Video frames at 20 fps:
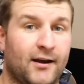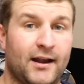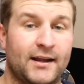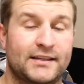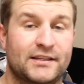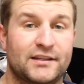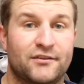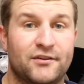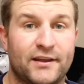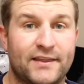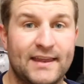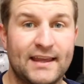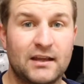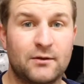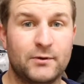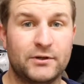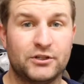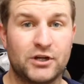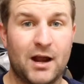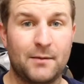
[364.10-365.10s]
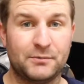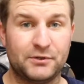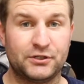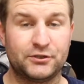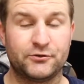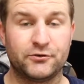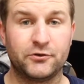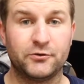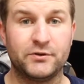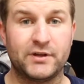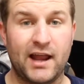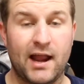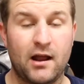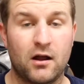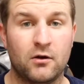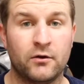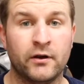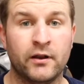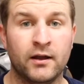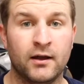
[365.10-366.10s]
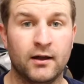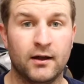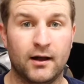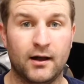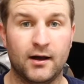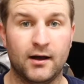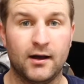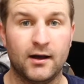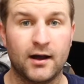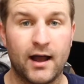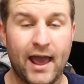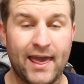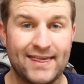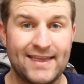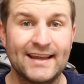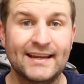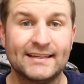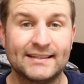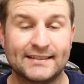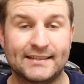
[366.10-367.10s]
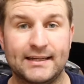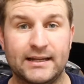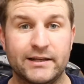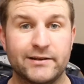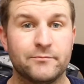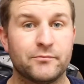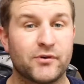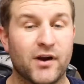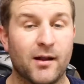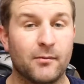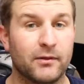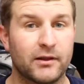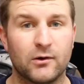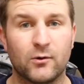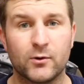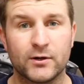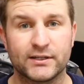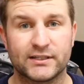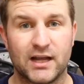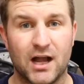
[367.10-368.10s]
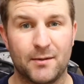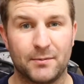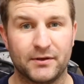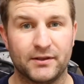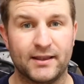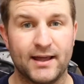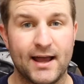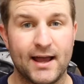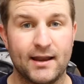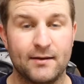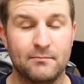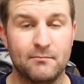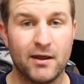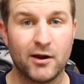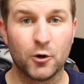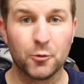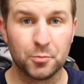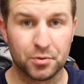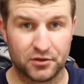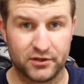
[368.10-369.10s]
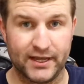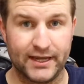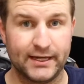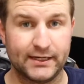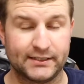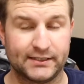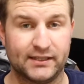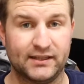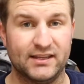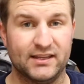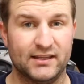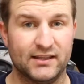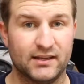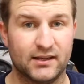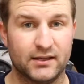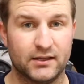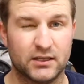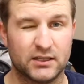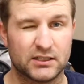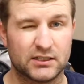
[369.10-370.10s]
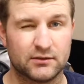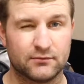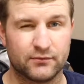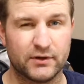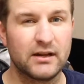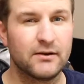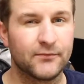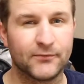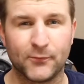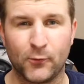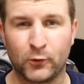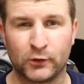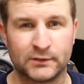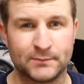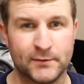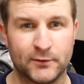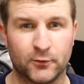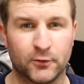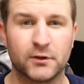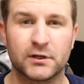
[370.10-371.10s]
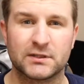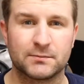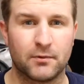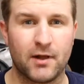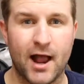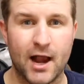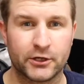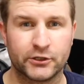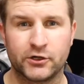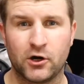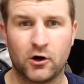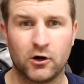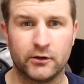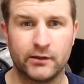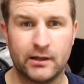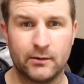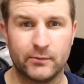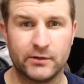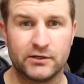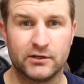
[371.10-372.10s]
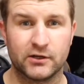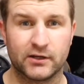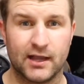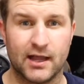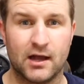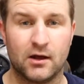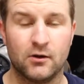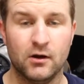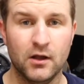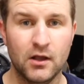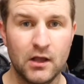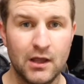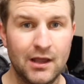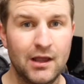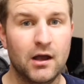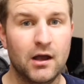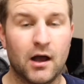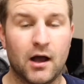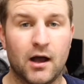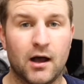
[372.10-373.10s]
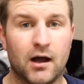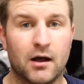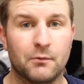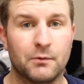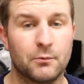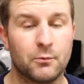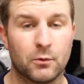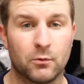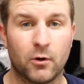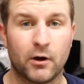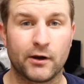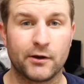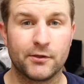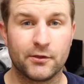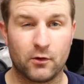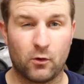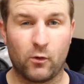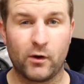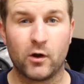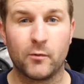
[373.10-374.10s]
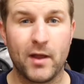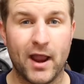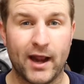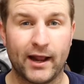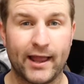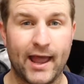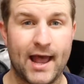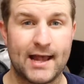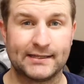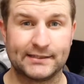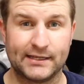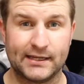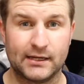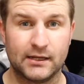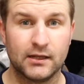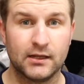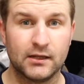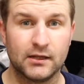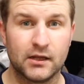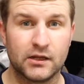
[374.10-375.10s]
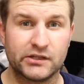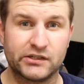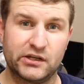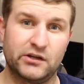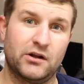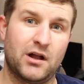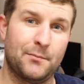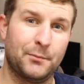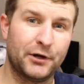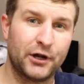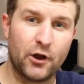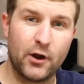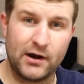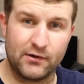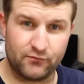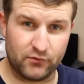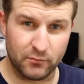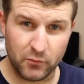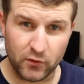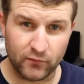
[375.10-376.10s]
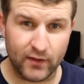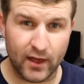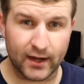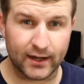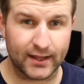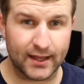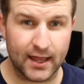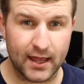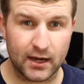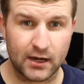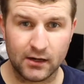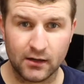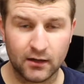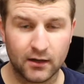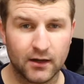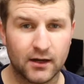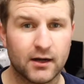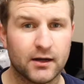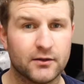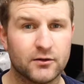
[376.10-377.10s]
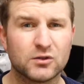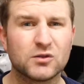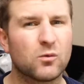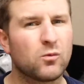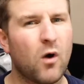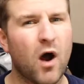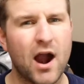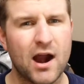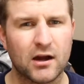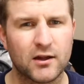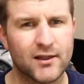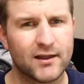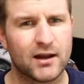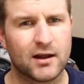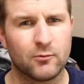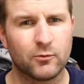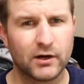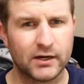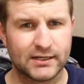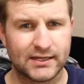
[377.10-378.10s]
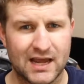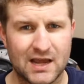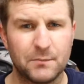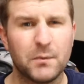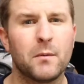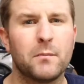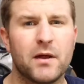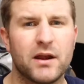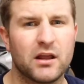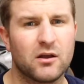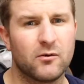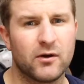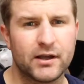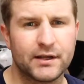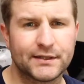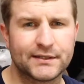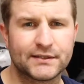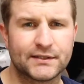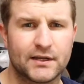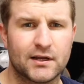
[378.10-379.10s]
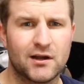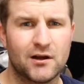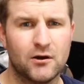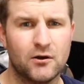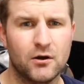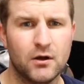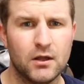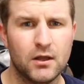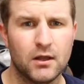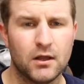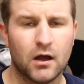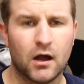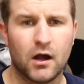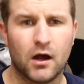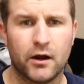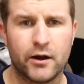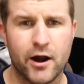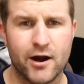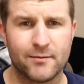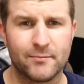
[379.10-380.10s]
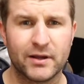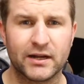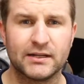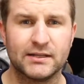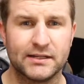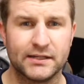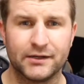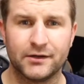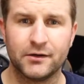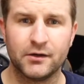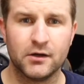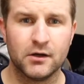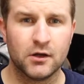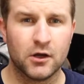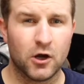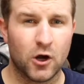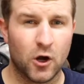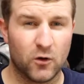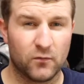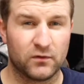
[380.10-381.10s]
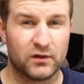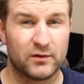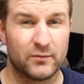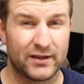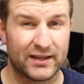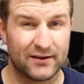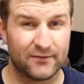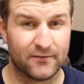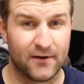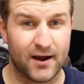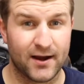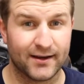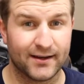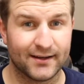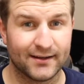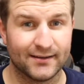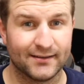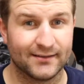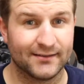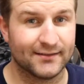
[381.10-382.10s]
right, so I think we dropped the screw down. I think it's sitting probably on top of that metal plate, this reinforcement or the splash guard that we took out when we were working on the oil pan gasket. So I'm gonna go ahead and remove that again. There's a wire that I wanna tape up anyways, so not a big deal. Hopefully we can find it.